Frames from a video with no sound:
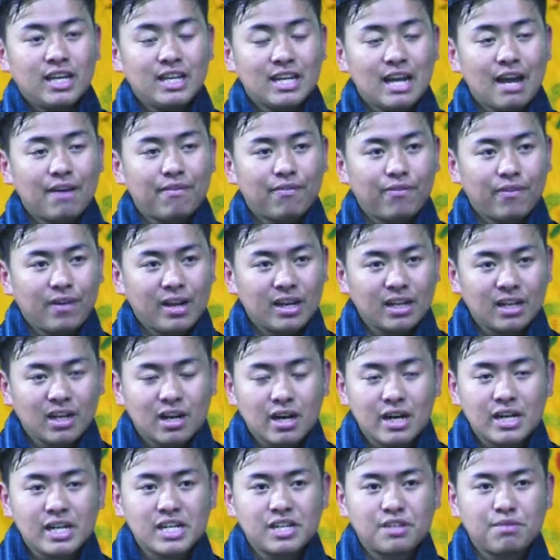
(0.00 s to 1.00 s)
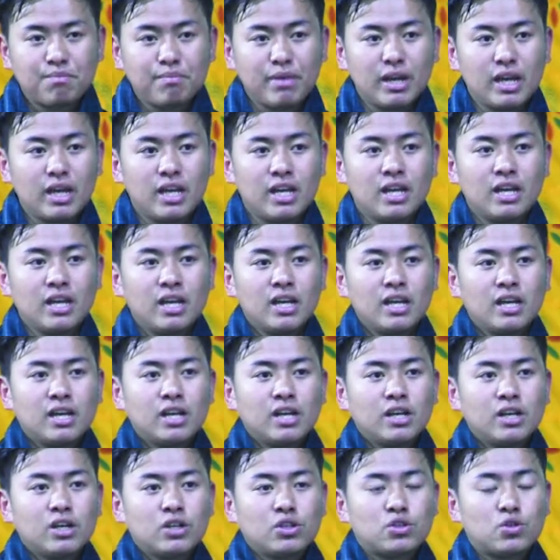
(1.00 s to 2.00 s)
it have encouraged me
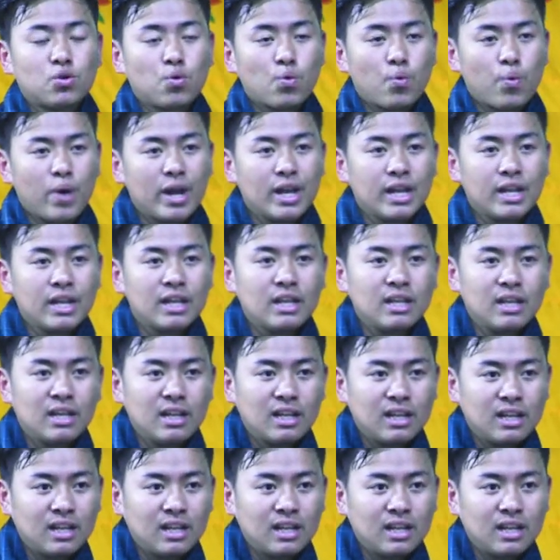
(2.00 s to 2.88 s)
to win